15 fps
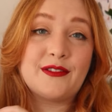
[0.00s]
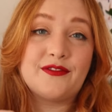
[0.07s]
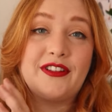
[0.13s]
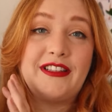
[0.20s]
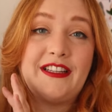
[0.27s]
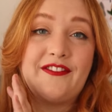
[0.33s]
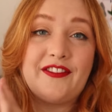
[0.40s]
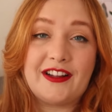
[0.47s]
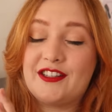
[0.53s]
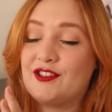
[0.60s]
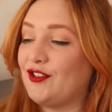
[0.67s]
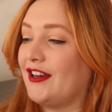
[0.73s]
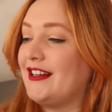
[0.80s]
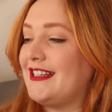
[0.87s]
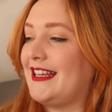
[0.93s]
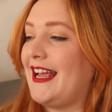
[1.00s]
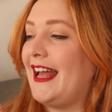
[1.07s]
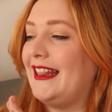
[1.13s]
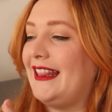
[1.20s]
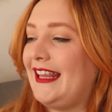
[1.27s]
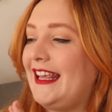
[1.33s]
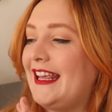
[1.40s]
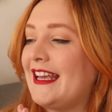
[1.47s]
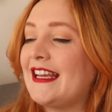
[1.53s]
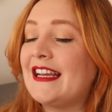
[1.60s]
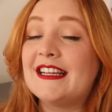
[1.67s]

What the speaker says: And it was really fun trying to get the